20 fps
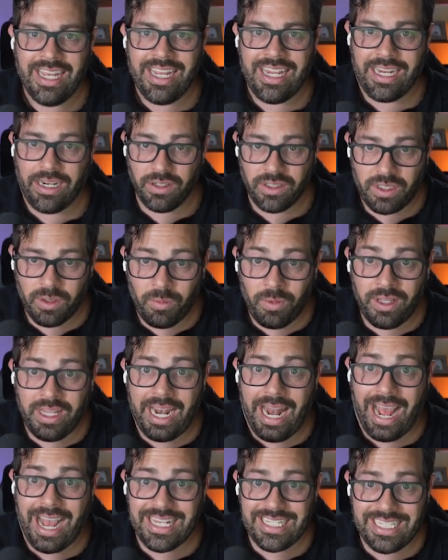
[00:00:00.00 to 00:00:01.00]
Here's the one
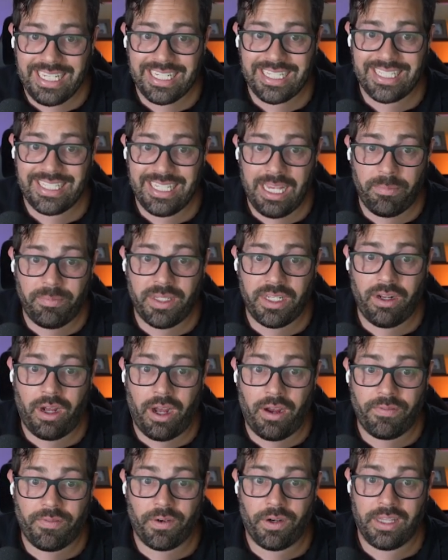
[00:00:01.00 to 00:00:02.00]
that has the accepted
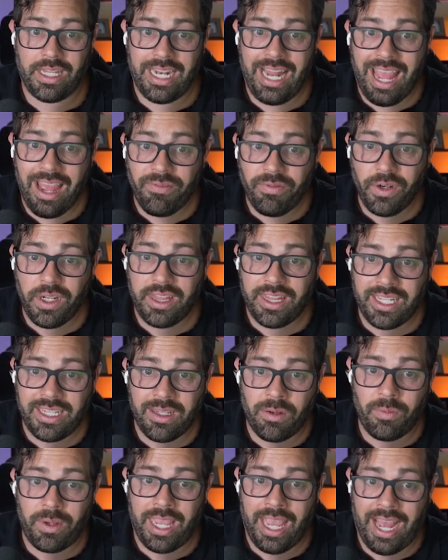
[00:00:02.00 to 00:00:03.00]
offer, and then everything
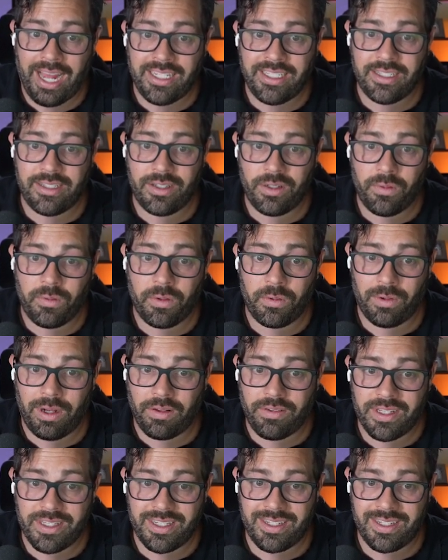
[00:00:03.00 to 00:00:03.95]
that we had to do throughout this